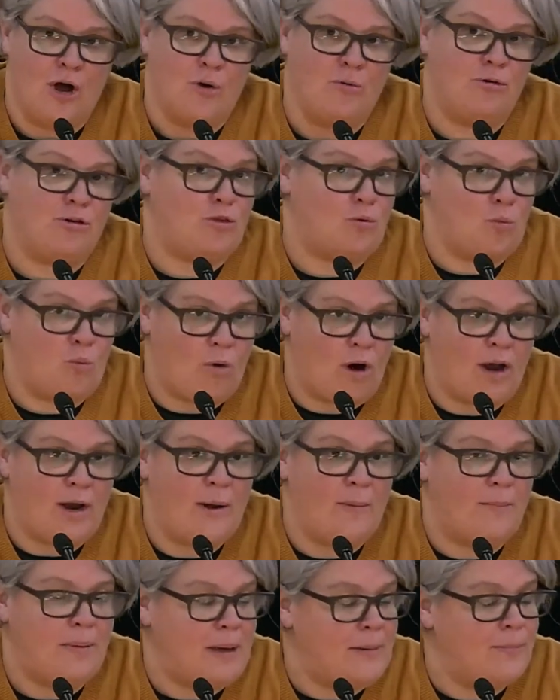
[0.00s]
with what
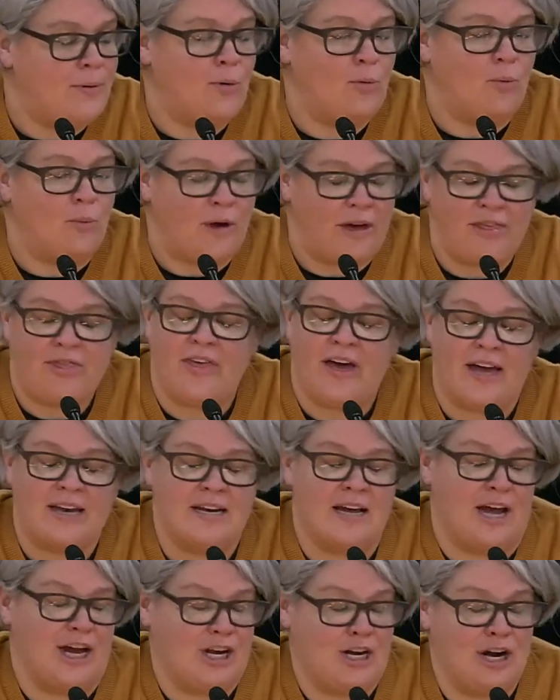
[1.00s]
people with that
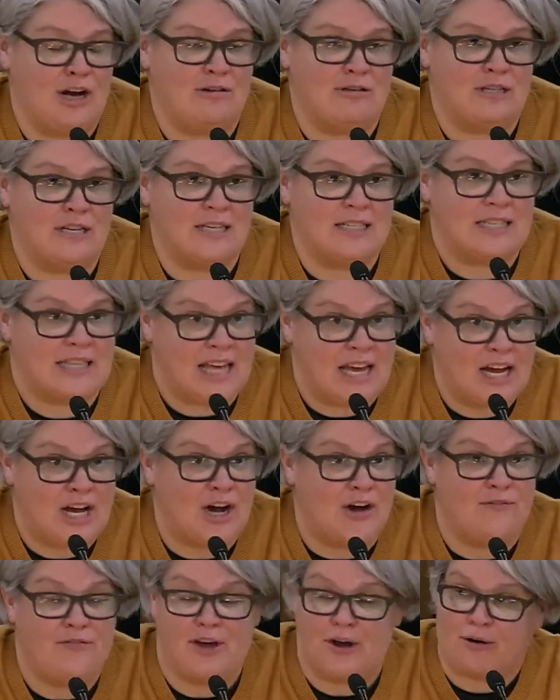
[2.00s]
diagnosis think
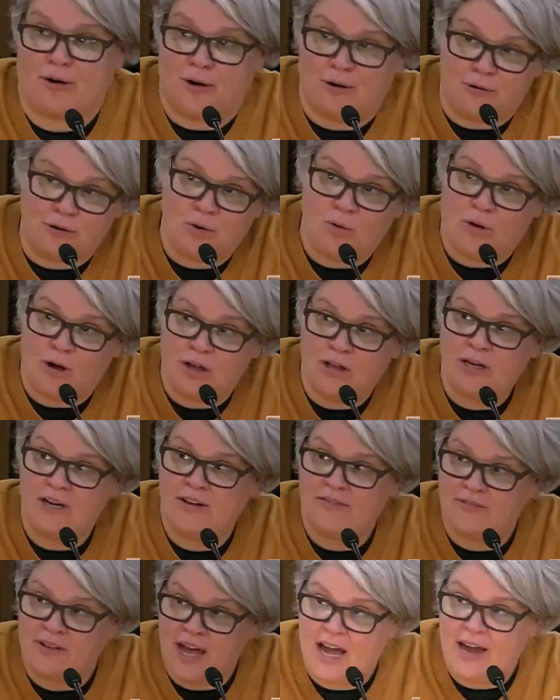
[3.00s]
of their own quality
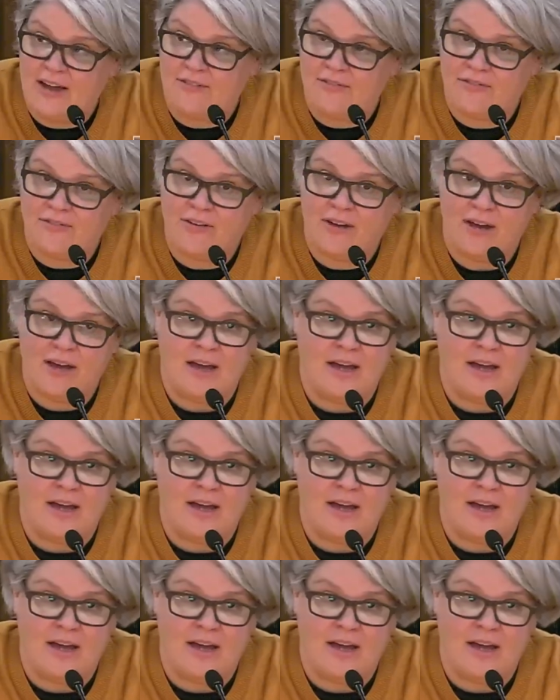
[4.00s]
of life.